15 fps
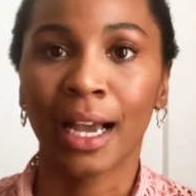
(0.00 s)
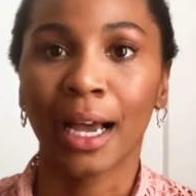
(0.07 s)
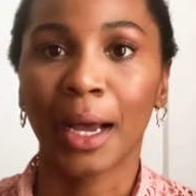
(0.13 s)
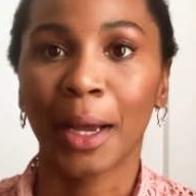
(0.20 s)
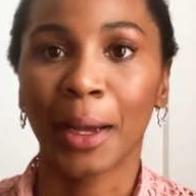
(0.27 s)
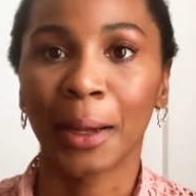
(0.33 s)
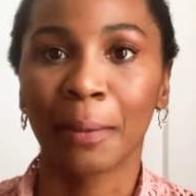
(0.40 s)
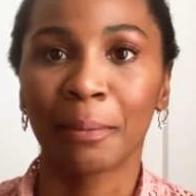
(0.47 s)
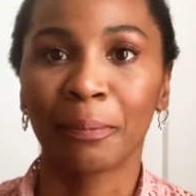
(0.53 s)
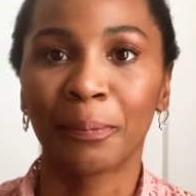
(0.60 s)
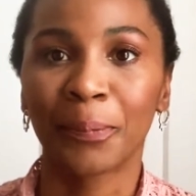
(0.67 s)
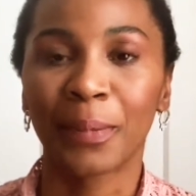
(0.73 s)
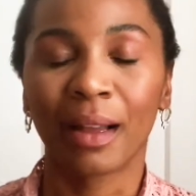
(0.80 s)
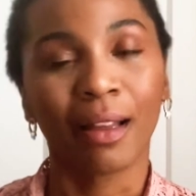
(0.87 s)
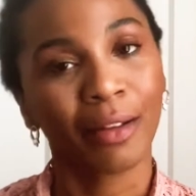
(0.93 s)
I
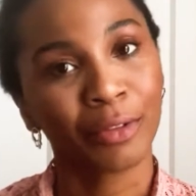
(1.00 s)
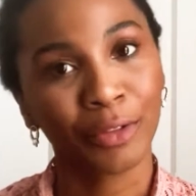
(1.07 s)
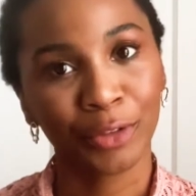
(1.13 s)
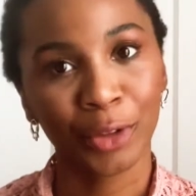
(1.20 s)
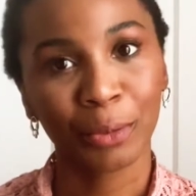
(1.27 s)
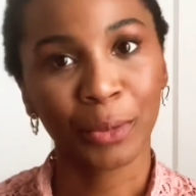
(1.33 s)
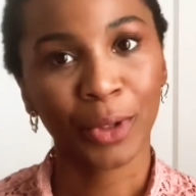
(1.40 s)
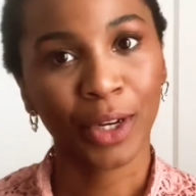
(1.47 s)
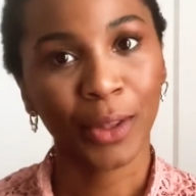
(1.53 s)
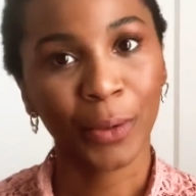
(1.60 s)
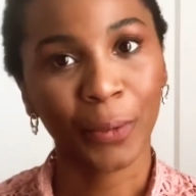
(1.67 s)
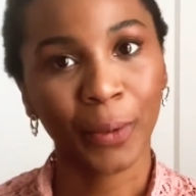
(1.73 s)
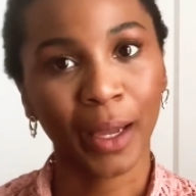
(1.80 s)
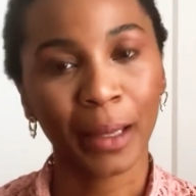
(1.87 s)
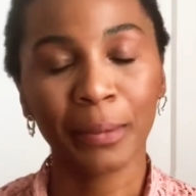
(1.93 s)
have a few more on the
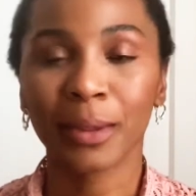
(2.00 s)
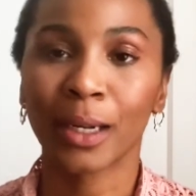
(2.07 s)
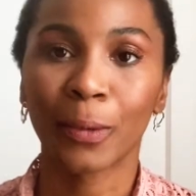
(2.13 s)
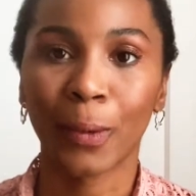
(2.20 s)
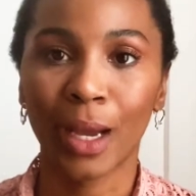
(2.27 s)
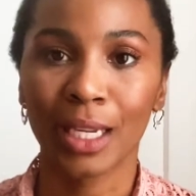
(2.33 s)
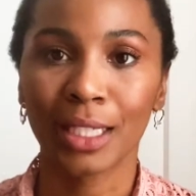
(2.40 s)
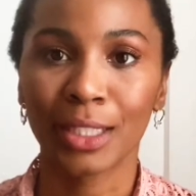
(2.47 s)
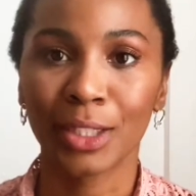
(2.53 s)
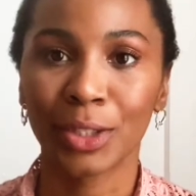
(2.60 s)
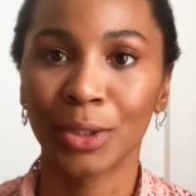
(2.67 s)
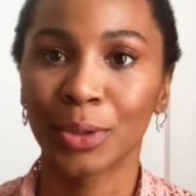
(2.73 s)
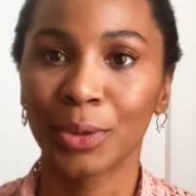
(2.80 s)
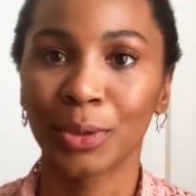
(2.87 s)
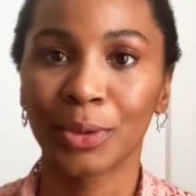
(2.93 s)
way, but I wanted
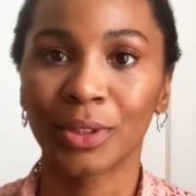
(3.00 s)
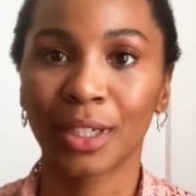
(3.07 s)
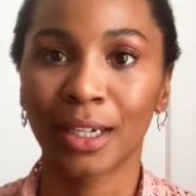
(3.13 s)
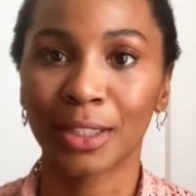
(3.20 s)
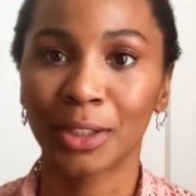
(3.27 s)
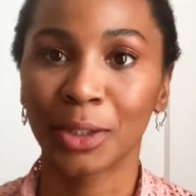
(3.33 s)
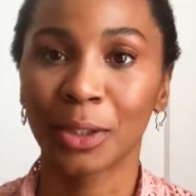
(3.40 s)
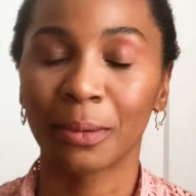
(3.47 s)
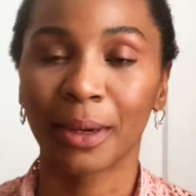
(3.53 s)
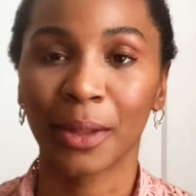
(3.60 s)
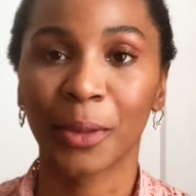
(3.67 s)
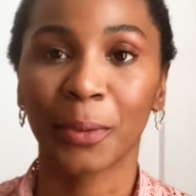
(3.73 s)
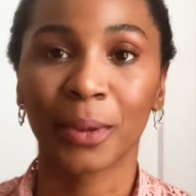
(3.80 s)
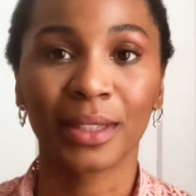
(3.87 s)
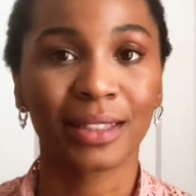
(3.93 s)
to talk to you about the
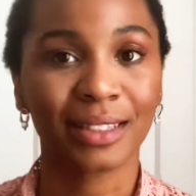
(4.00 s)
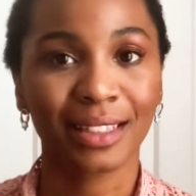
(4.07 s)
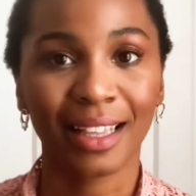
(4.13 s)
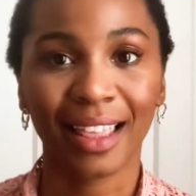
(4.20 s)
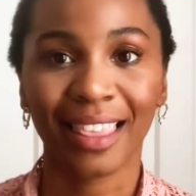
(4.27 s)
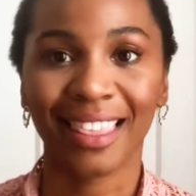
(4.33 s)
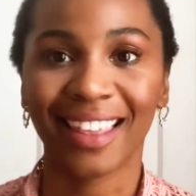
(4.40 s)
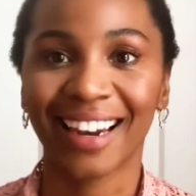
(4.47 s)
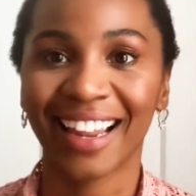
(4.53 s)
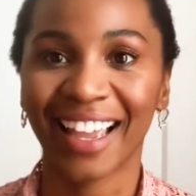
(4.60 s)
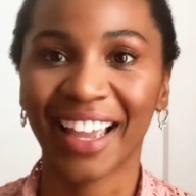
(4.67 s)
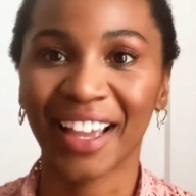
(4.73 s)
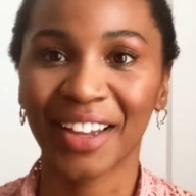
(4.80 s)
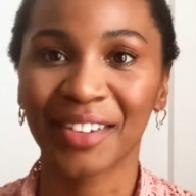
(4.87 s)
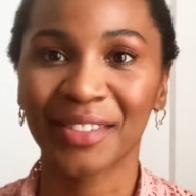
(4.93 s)
ones that I
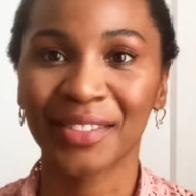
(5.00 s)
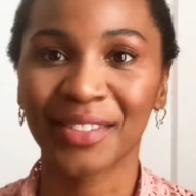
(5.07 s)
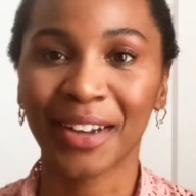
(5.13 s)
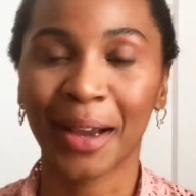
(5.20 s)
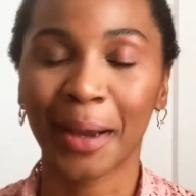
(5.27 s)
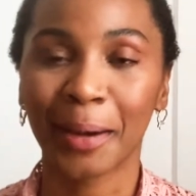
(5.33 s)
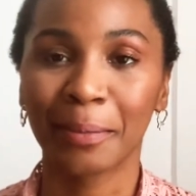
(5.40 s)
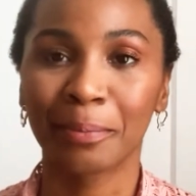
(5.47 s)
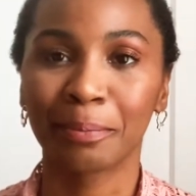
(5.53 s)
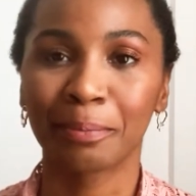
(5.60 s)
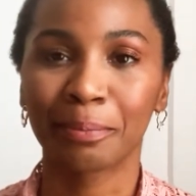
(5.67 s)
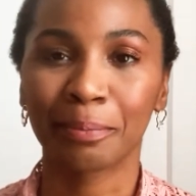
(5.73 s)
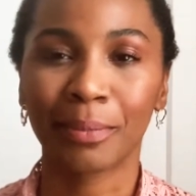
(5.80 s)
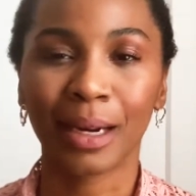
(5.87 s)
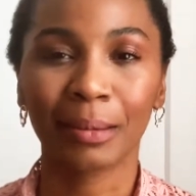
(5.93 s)
have
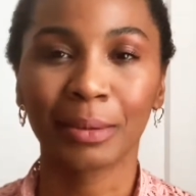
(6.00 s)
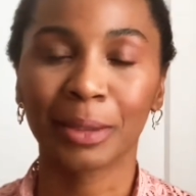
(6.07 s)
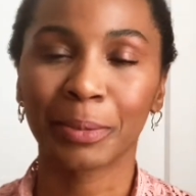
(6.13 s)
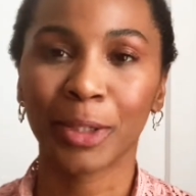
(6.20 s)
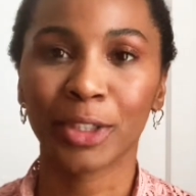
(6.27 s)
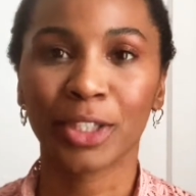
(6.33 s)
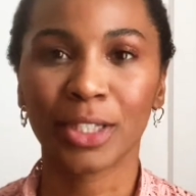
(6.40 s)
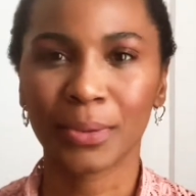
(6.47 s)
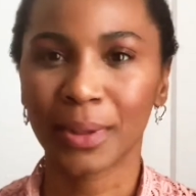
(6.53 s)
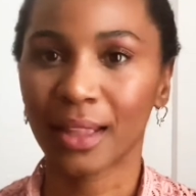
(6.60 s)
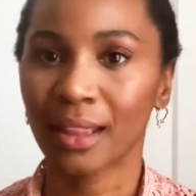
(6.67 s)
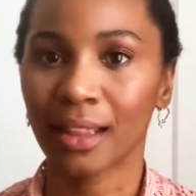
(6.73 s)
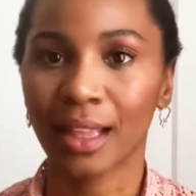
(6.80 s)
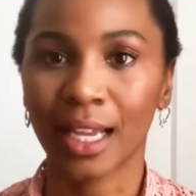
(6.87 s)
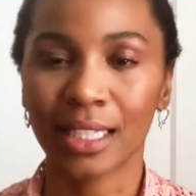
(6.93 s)
probably purchased within
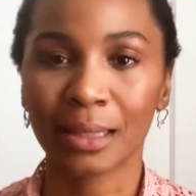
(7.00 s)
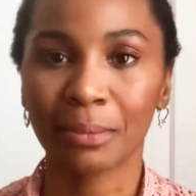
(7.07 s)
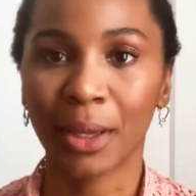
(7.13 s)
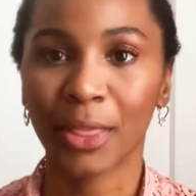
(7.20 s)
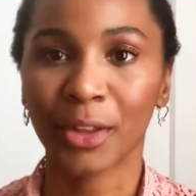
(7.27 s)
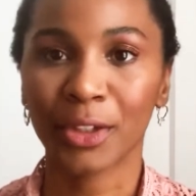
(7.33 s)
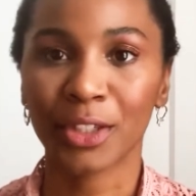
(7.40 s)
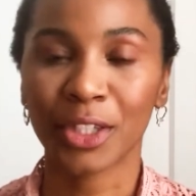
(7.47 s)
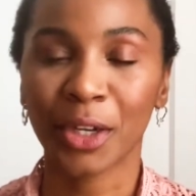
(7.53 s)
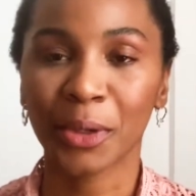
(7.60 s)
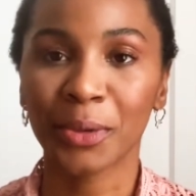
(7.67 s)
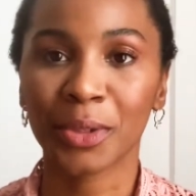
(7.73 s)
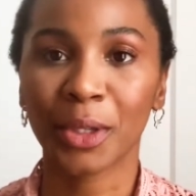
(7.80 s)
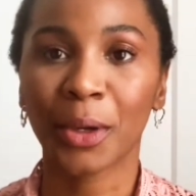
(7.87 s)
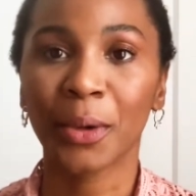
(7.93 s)
the last month or so.
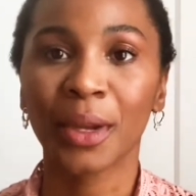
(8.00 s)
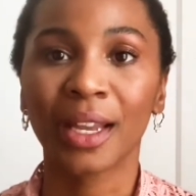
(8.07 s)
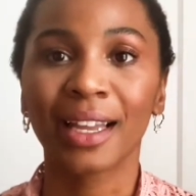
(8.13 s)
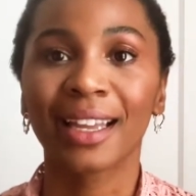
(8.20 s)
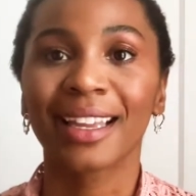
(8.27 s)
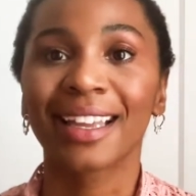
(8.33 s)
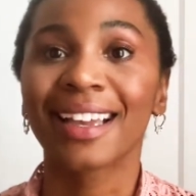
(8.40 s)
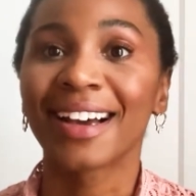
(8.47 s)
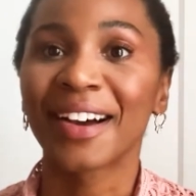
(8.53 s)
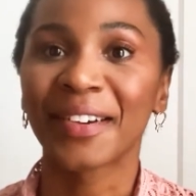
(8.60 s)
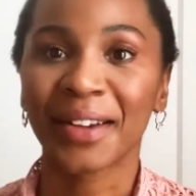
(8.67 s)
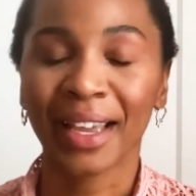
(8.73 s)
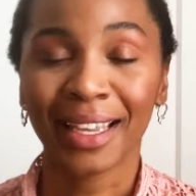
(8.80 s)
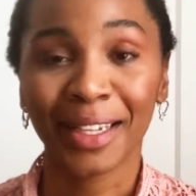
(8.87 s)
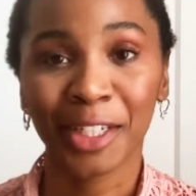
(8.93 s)
So,
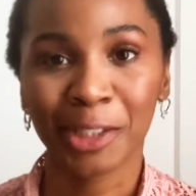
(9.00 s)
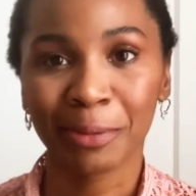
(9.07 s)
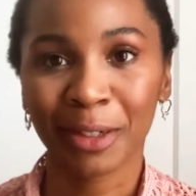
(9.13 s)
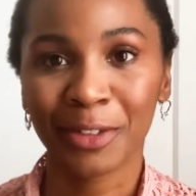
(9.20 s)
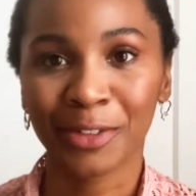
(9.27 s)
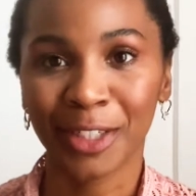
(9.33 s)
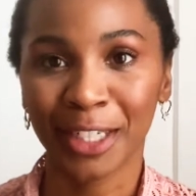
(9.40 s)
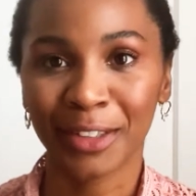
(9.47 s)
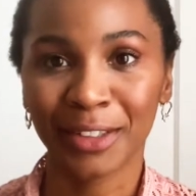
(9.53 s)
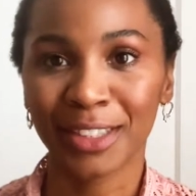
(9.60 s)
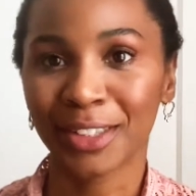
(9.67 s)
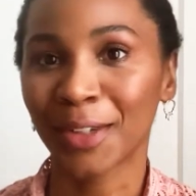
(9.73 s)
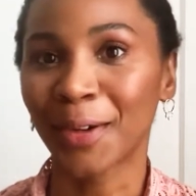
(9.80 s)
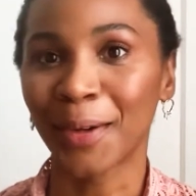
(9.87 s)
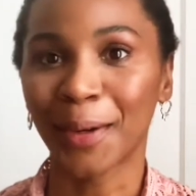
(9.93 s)
okay, here's my fragrance
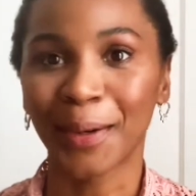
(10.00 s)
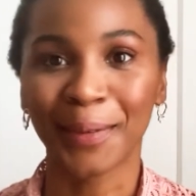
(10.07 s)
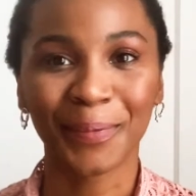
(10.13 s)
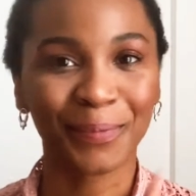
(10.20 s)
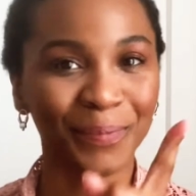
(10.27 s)
haul.